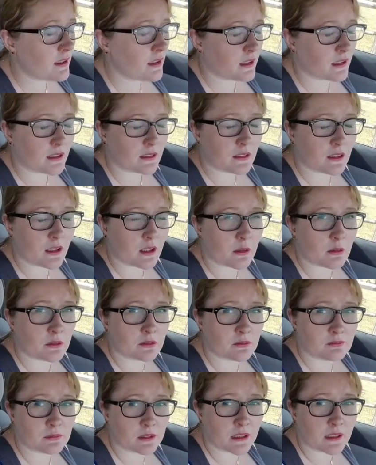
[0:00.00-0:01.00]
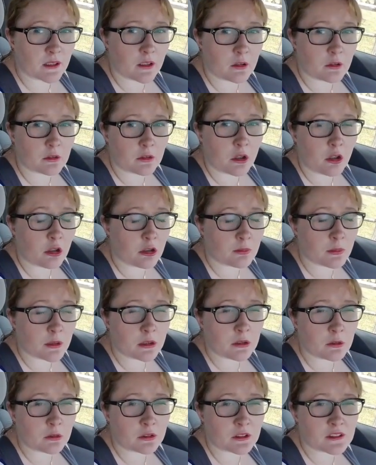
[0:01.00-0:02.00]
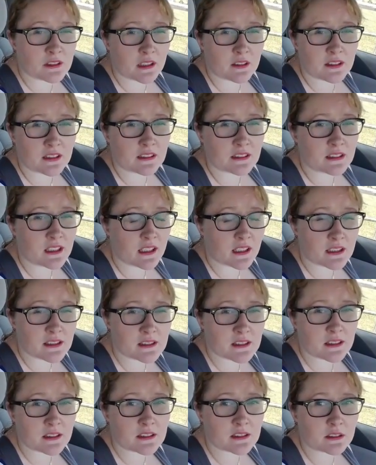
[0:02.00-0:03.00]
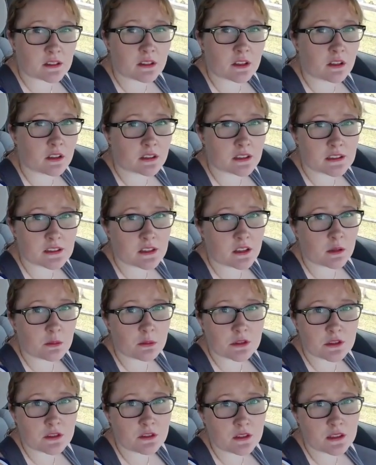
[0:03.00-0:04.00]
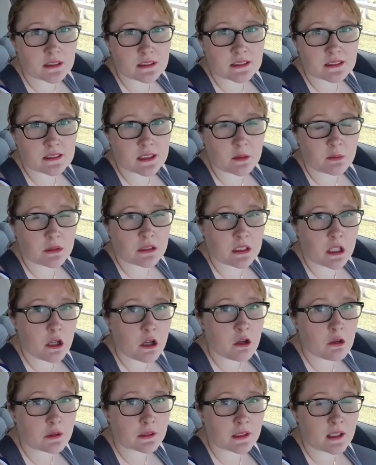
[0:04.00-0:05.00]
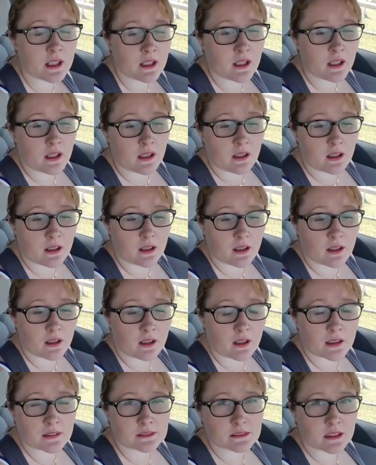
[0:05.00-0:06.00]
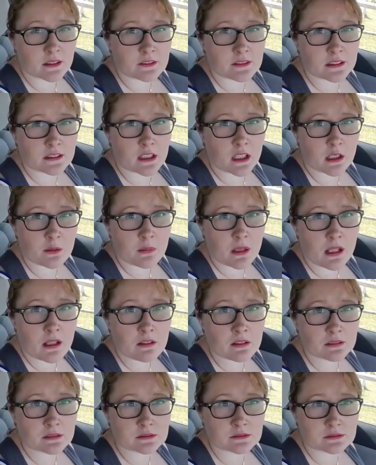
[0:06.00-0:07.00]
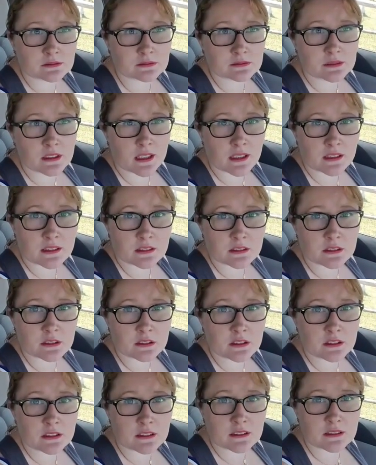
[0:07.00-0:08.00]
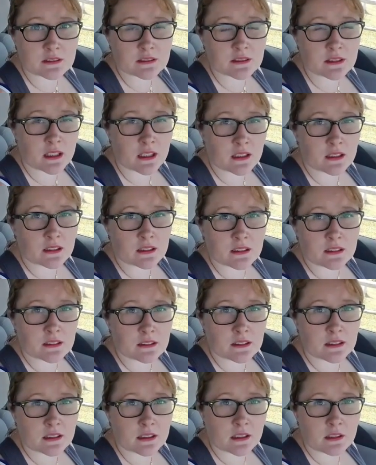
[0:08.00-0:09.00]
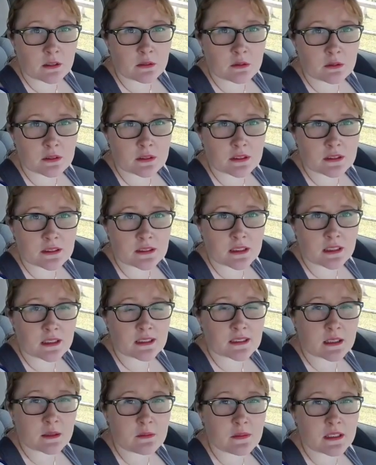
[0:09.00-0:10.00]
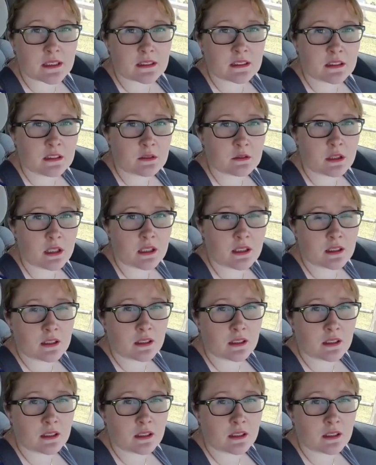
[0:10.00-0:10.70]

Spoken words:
in Oklahoma or southeast Kansas or Arkansas, Missouri, just let me know, and I'd love to come out and take a look and, you know, see something new.